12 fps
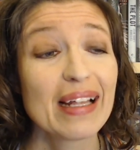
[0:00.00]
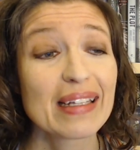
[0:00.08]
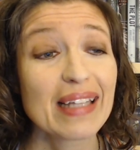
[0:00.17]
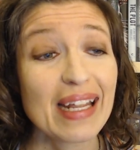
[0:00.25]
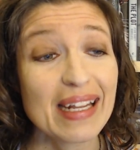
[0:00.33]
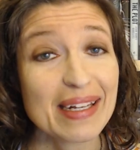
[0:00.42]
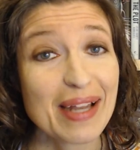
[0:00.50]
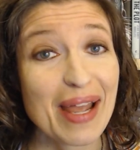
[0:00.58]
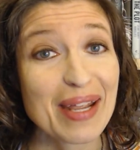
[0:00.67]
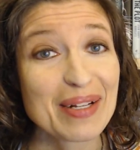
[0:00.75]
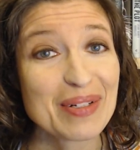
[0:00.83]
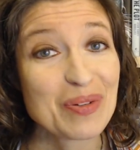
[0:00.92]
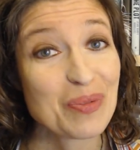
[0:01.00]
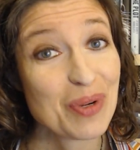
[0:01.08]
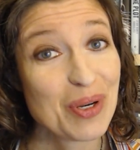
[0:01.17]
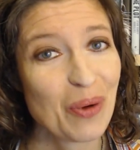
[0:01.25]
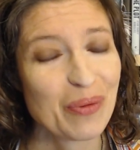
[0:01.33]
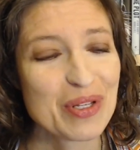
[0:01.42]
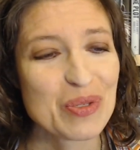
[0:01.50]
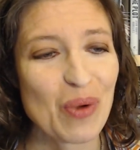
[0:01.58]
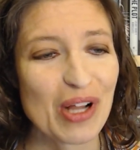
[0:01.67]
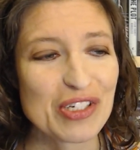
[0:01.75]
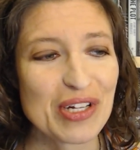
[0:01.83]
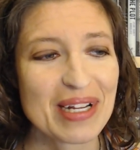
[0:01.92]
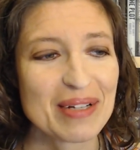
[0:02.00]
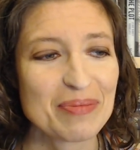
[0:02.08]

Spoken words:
late at night when no one is watching.